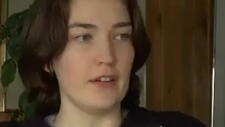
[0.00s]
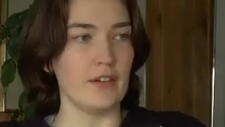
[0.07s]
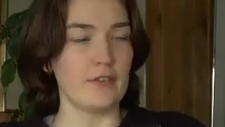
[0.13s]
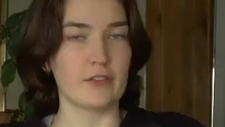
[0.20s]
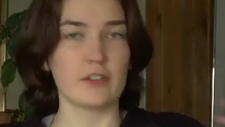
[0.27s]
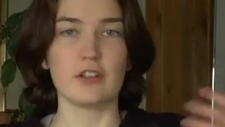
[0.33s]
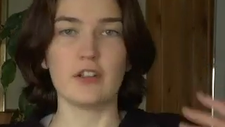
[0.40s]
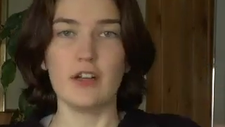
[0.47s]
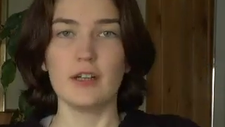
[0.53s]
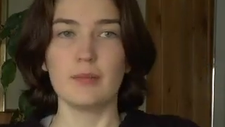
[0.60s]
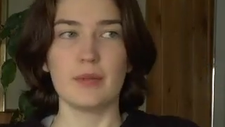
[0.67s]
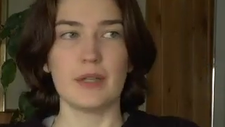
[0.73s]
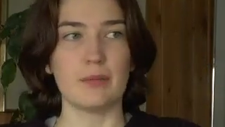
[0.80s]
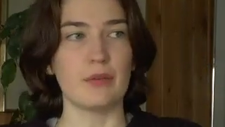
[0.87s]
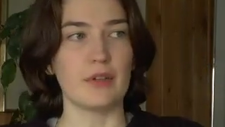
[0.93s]
for a lot of
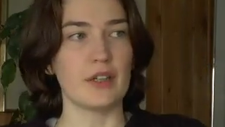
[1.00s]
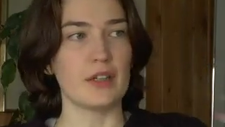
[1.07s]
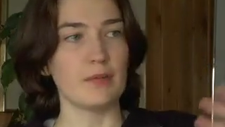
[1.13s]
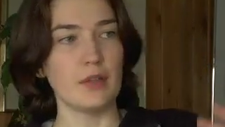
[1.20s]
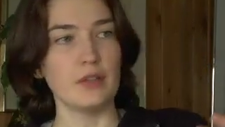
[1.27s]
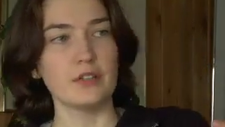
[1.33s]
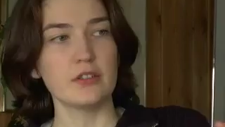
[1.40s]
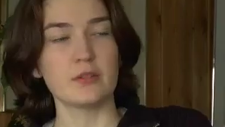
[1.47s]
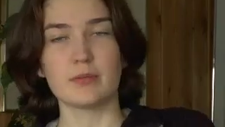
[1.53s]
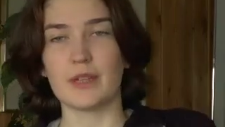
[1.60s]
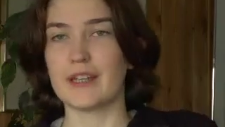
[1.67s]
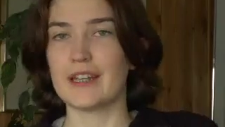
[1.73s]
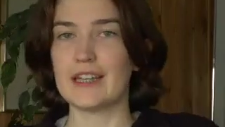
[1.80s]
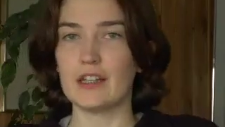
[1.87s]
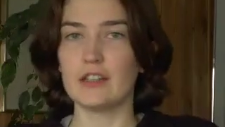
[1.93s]
people, their emotional
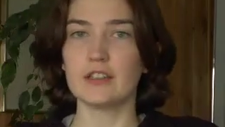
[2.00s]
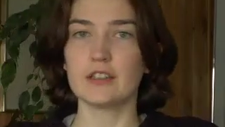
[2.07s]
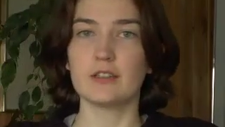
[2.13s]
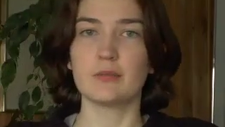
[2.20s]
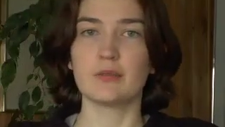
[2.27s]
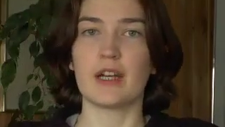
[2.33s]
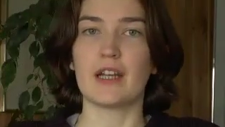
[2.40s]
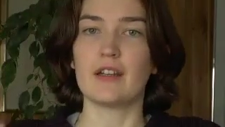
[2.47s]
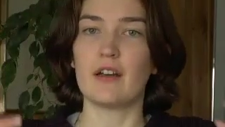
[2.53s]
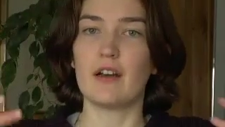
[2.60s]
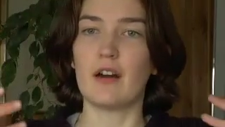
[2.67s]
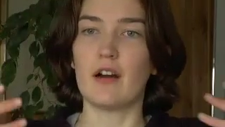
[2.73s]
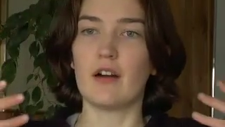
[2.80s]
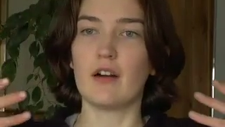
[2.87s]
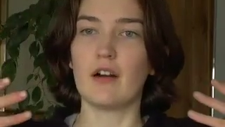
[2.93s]
brain, their logical brain
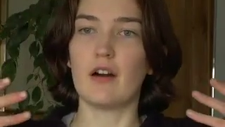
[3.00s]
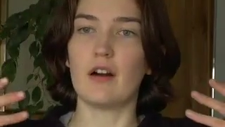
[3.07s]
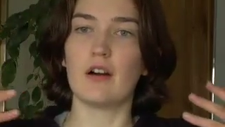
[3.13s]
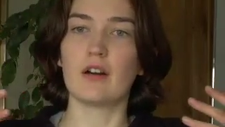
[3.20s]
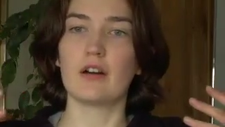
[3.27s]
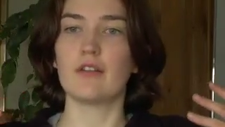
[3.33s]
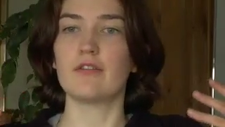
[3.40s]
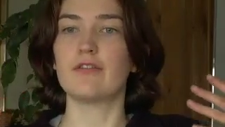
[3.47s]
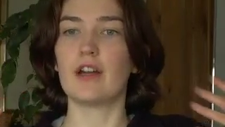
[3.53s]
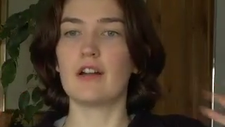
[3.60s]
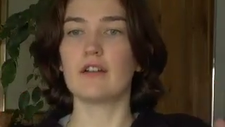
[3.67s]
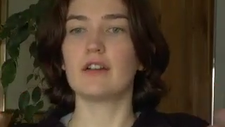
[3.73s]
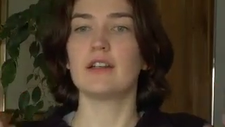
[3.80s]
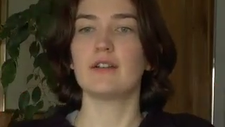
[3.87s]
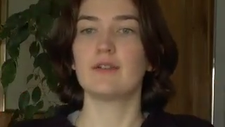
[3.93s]
are, are
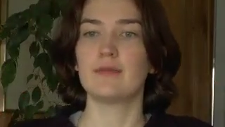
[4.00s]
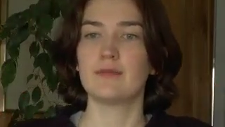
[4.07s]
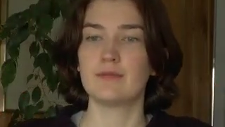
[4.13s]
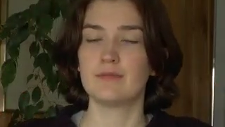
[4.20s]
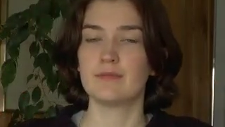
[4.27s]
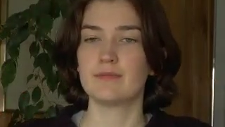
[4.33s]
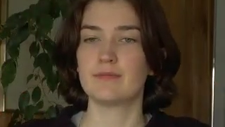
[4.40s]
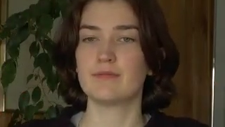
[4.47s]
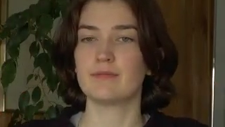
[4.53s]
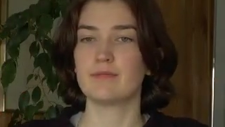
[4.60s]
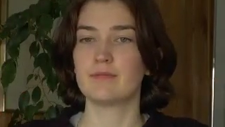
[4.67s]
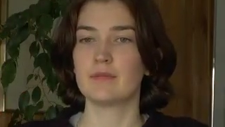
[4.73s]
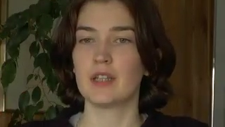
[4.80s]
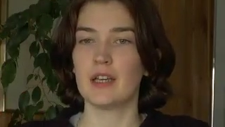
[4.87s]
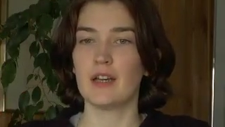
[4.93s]
very
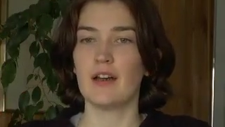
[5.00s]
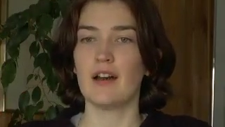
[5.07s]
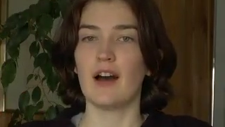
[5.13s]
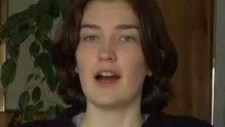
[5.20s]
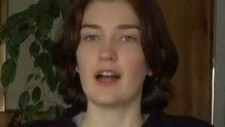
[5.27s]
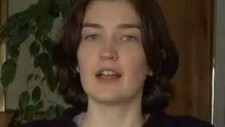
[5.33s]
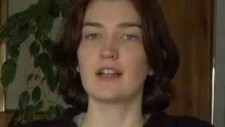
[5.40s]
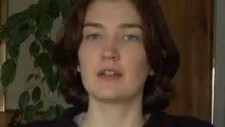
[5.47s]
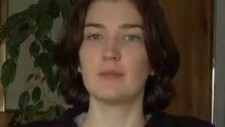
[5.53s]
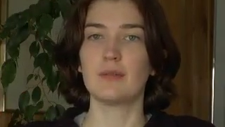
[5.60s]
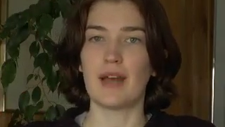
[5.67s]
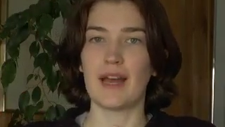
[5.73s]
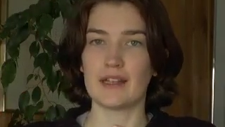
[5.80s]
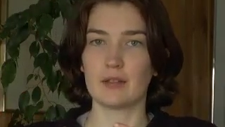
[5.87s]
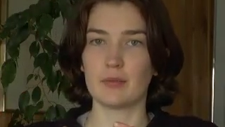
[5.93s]

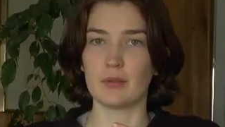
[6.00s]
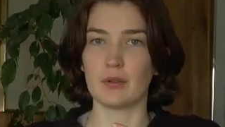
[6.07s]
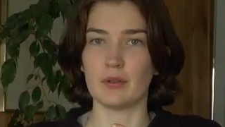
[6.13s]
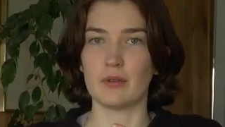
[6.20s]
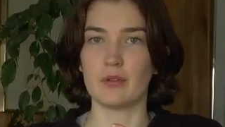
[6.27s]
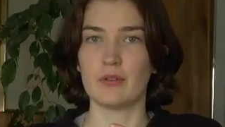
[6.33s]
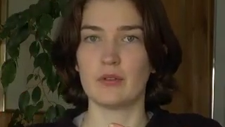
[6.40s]
uncompatible.